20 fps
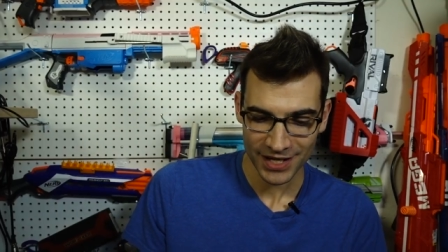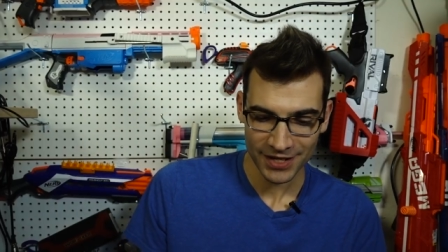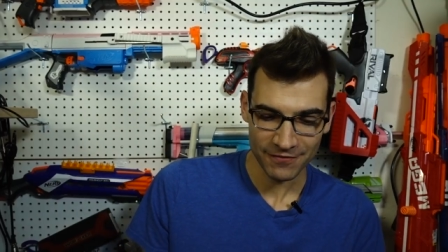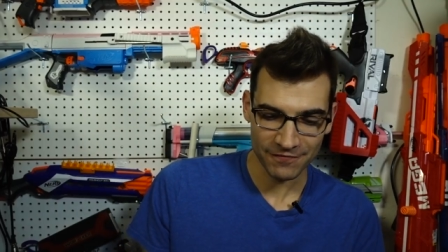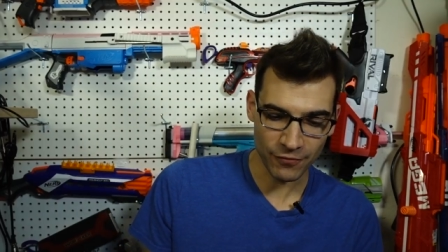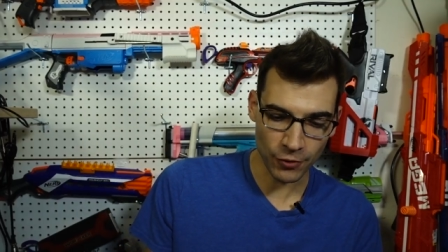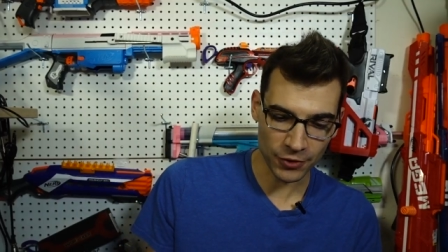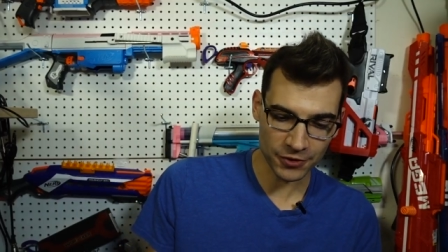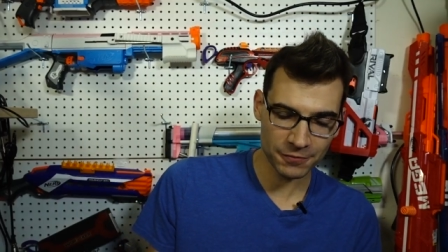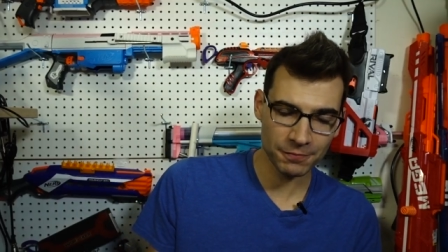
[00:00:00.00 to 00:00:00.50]

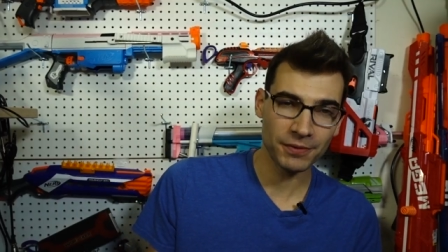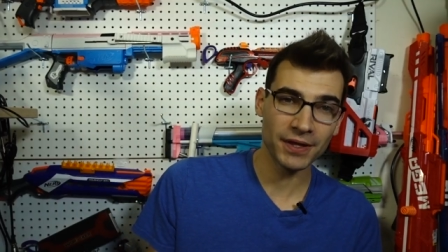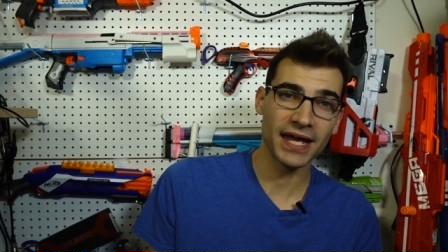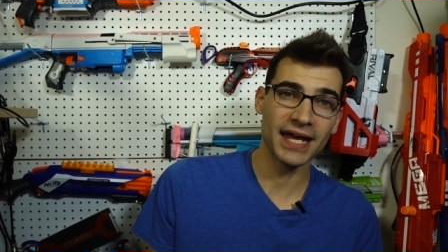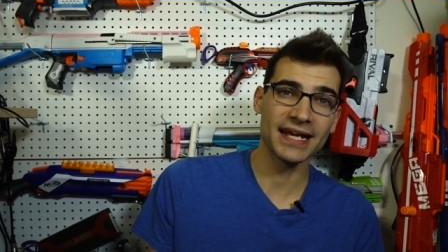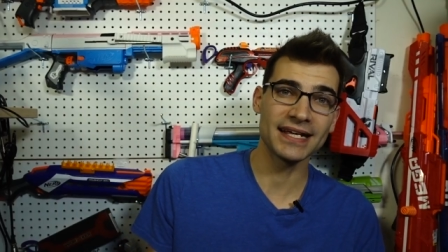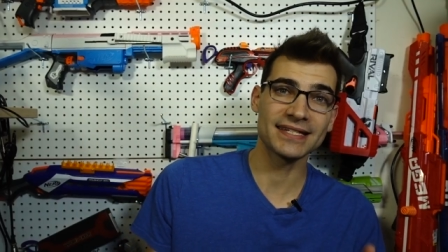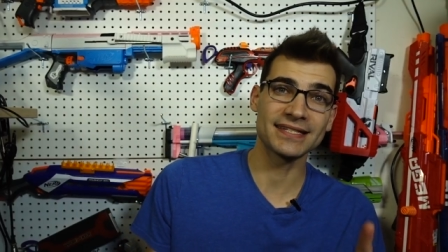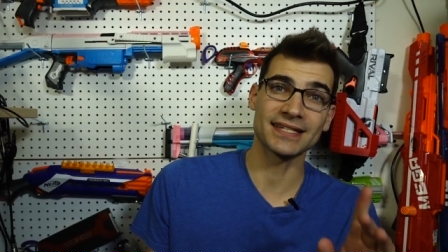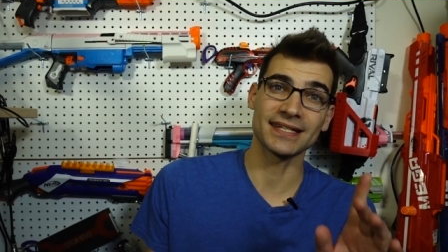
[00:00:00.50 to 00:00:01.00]
Fourth
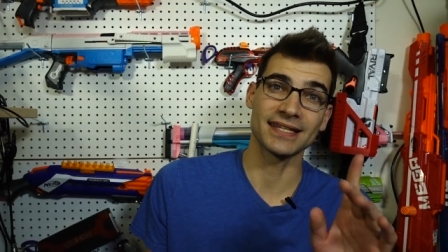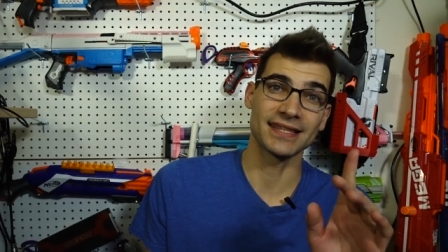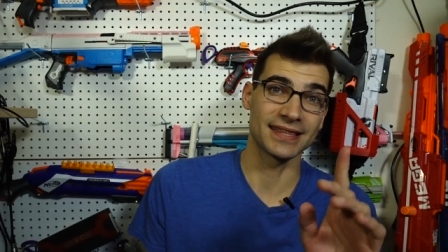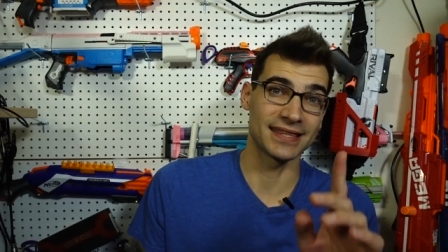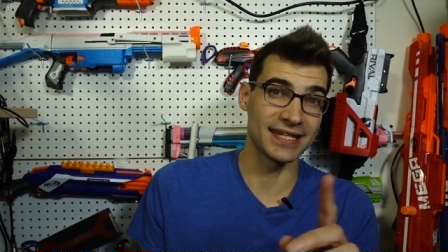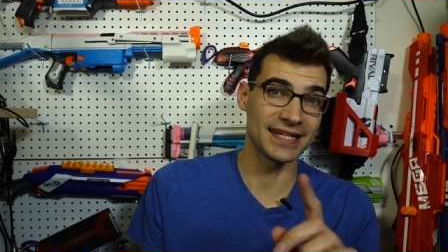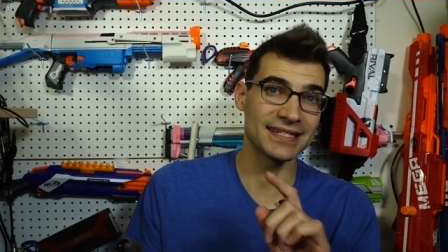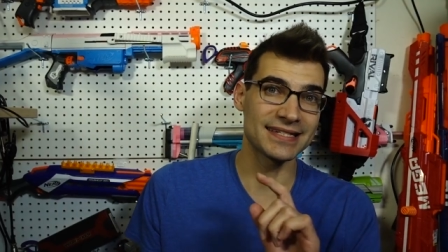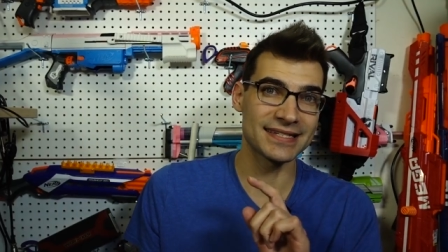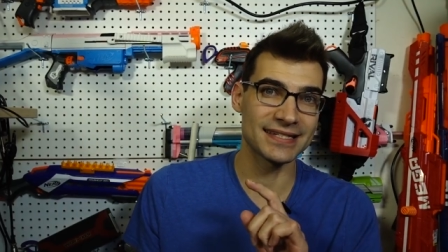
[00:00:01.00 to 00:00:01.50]
place,
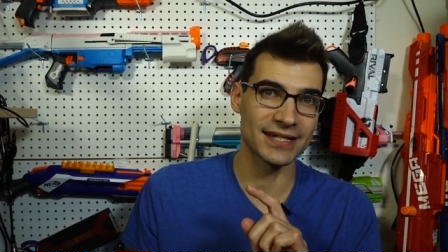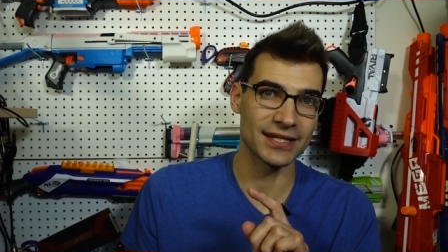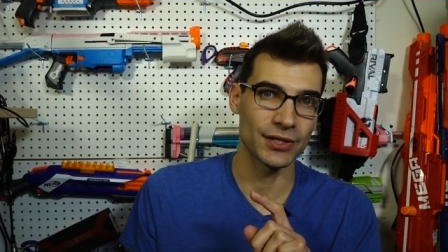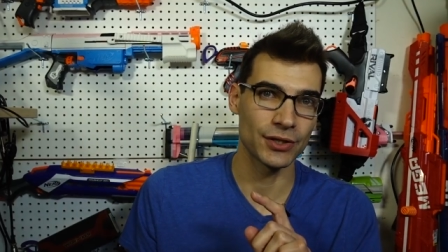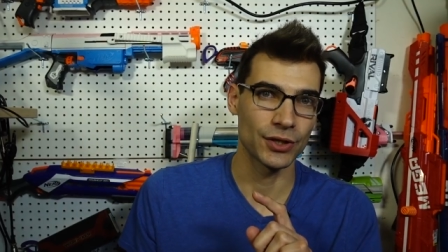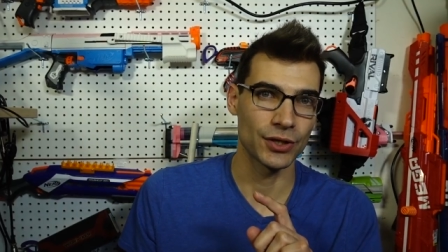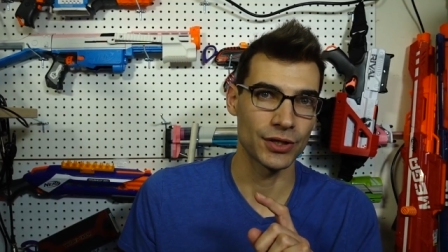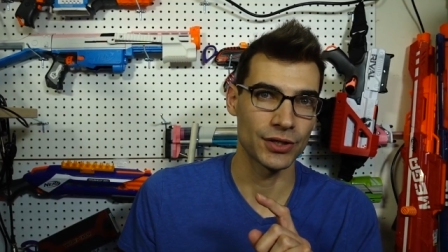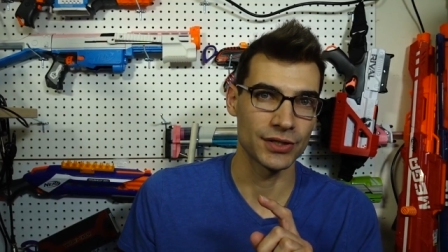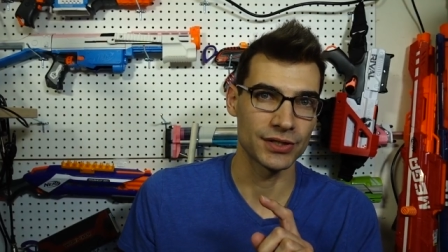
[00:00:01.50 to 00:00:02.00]
this
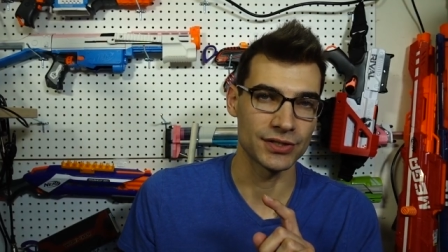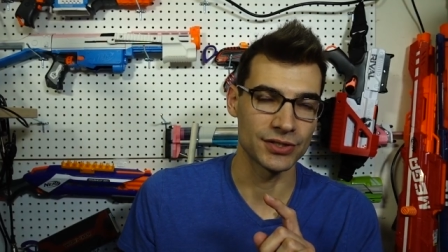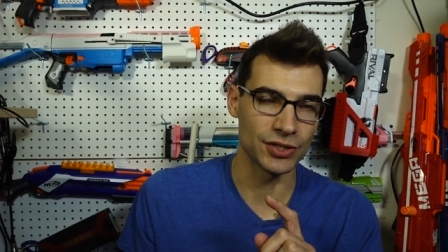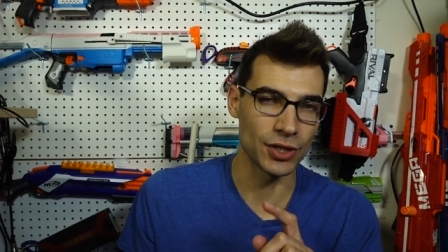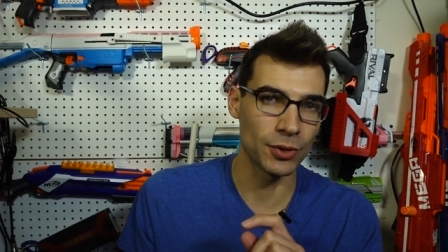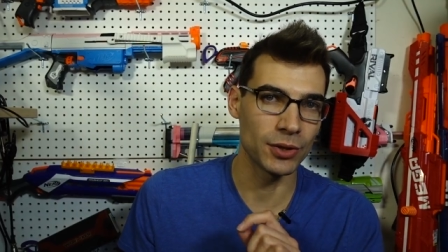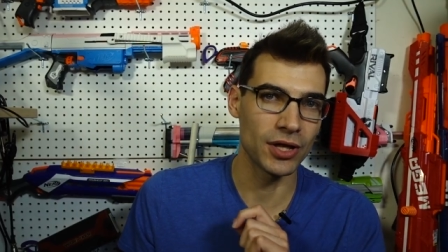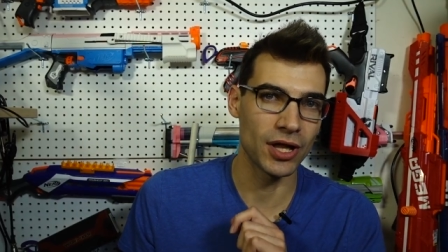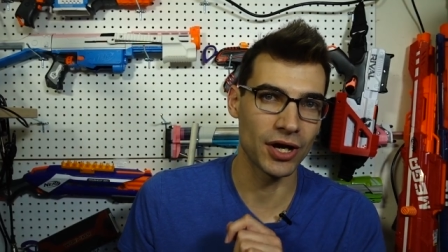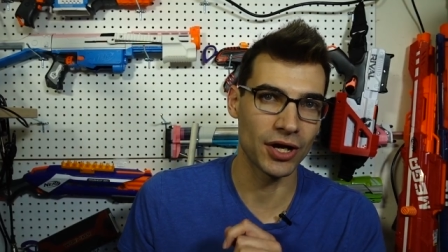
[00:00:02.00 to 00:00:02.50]

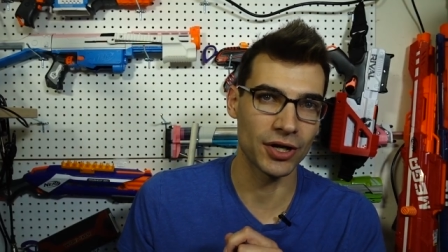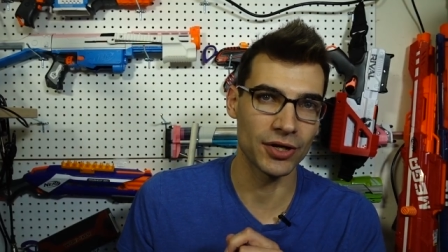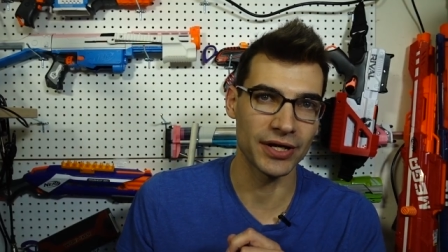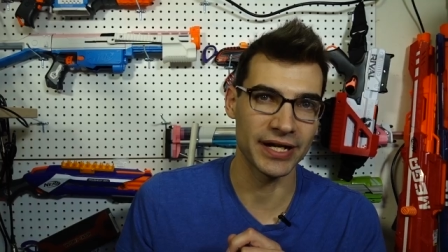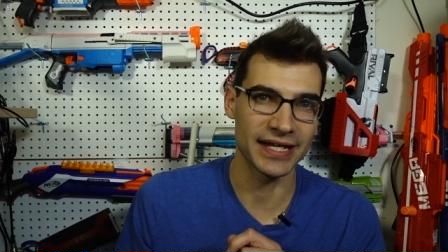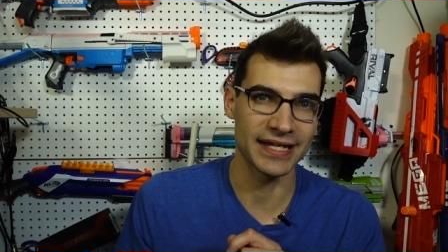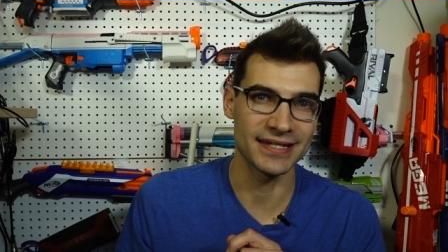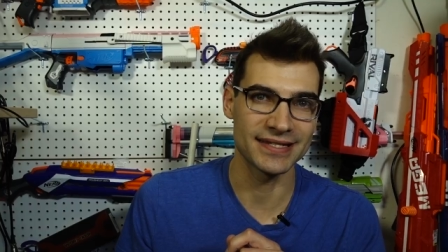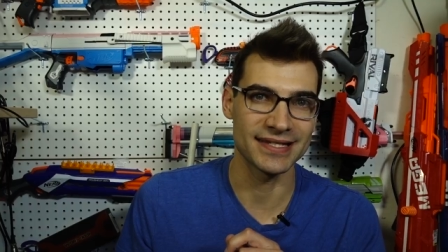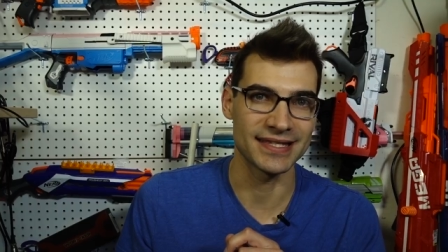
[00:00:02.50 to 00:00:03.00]
no longer
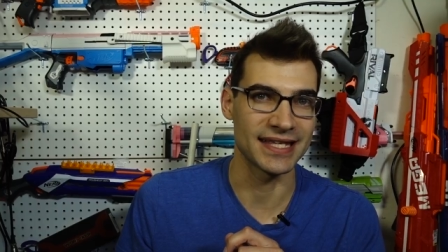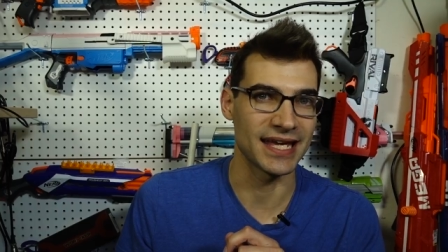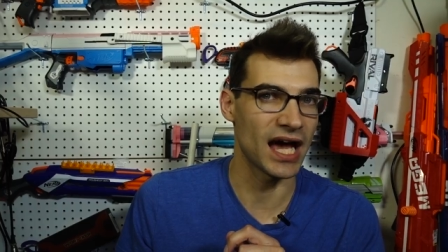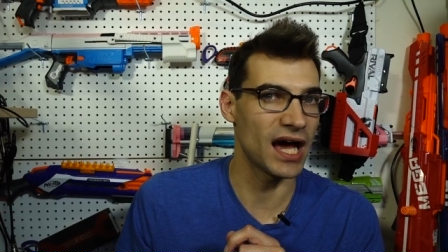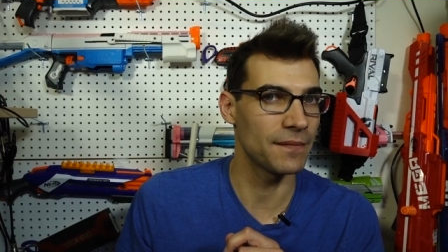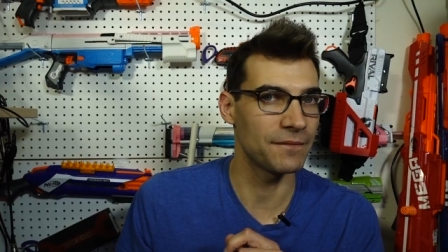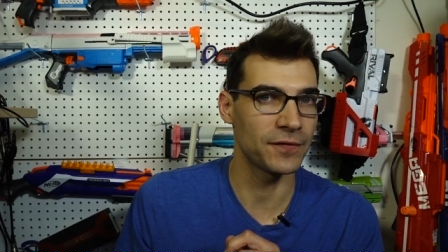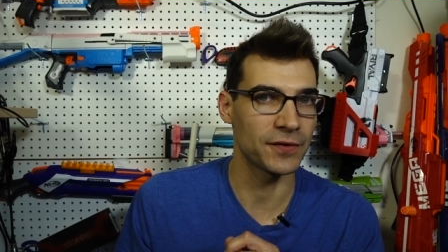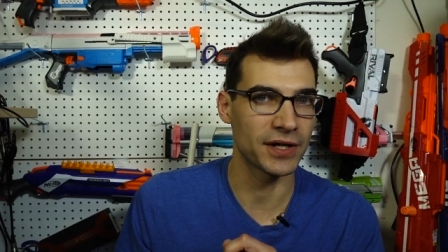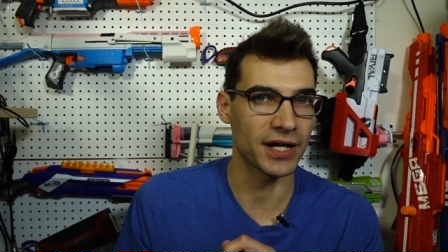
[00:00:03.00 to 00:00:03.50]
is the
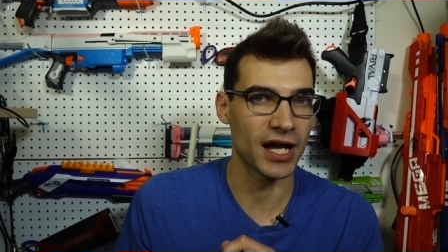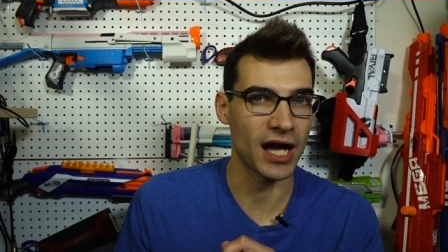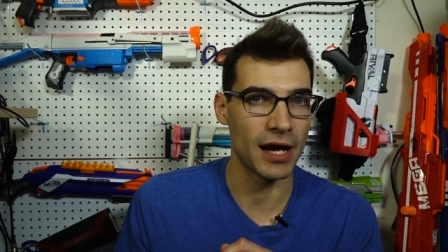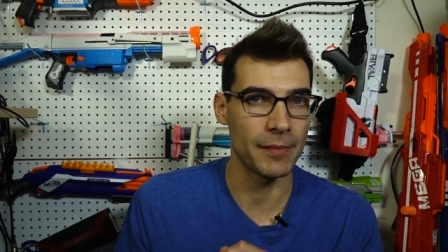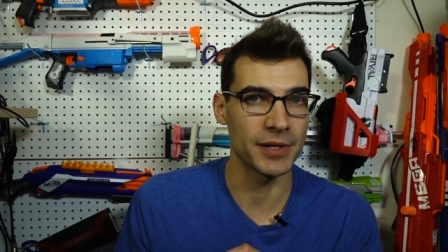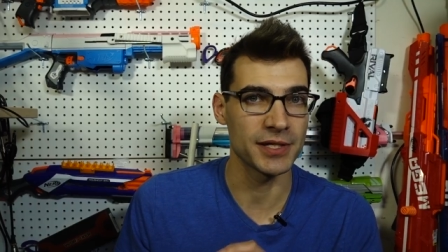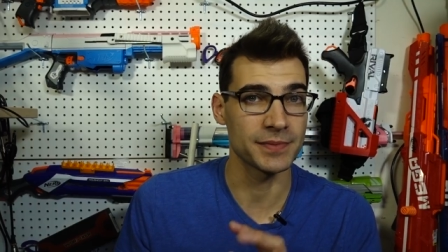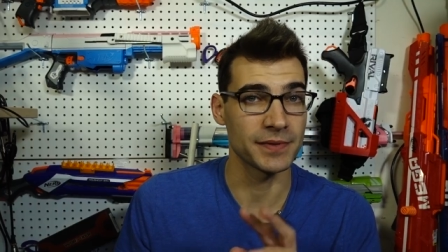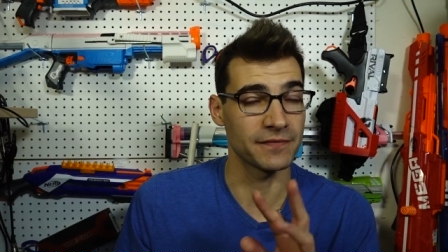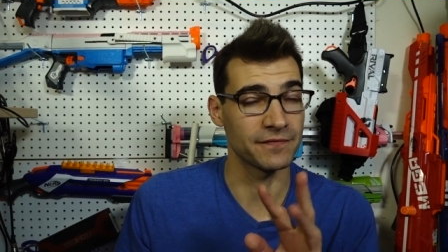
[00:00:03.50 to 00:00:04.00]
upvoted comments,